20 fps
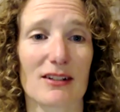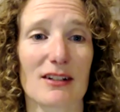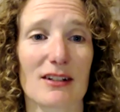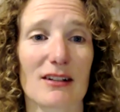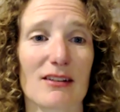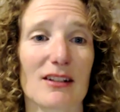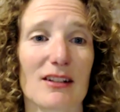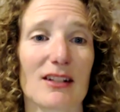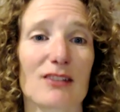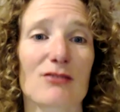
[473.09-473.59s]

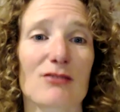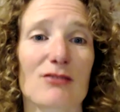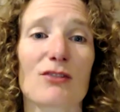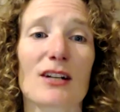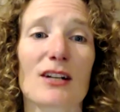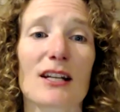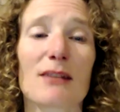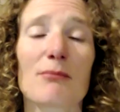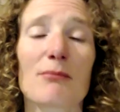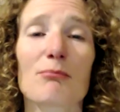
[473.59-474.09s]
Nothing has
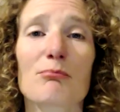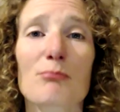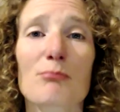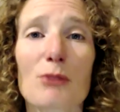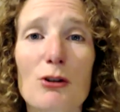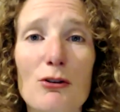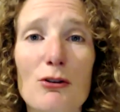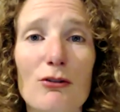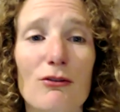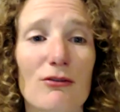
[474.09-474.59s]
really
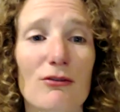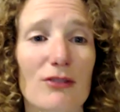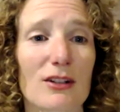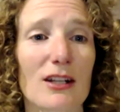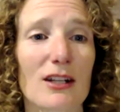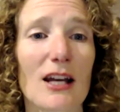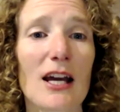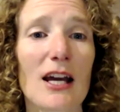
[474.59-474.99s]
moved.